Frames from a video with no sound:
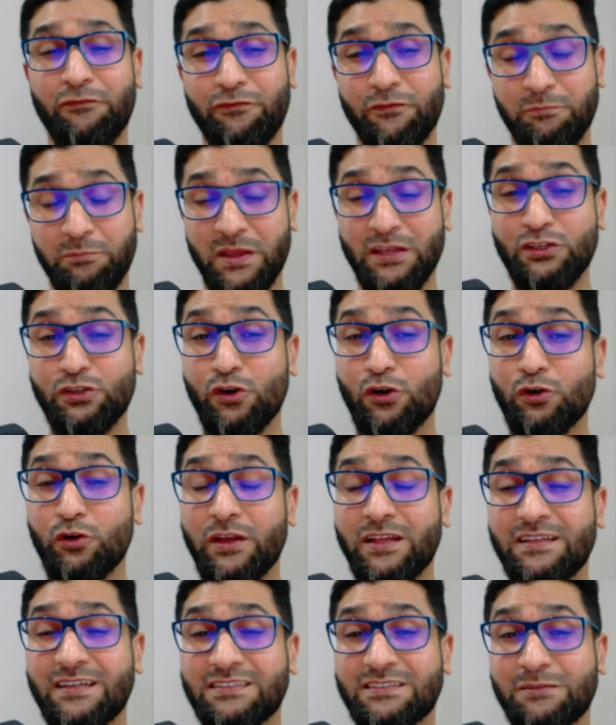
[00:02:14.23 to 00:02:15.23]
Be sure to
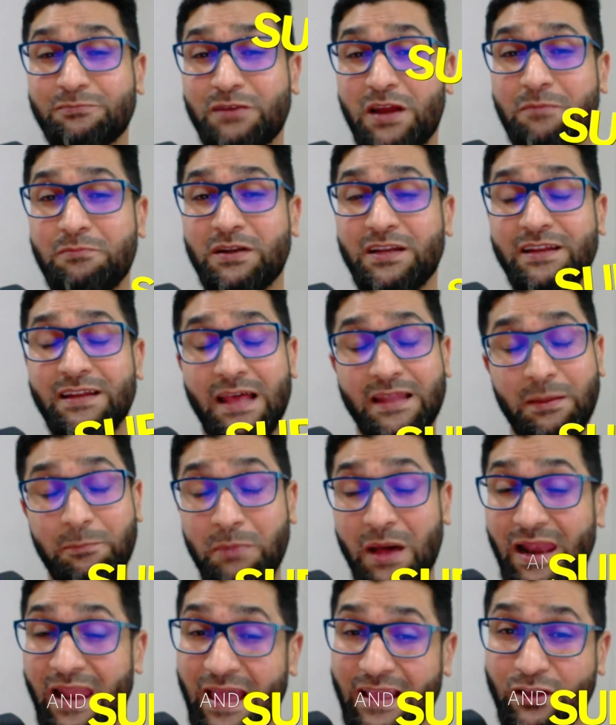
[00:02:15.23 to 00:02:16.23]
hit the subscribe button and the
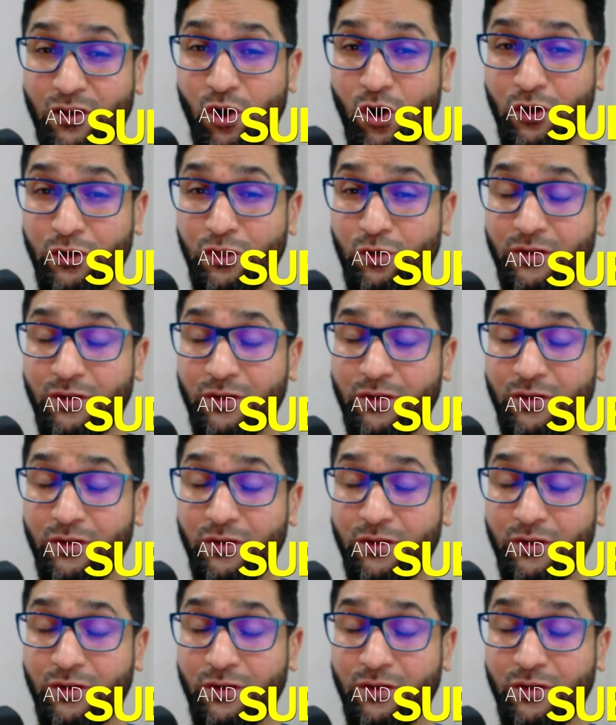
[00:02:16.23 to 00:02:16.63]
bell icon.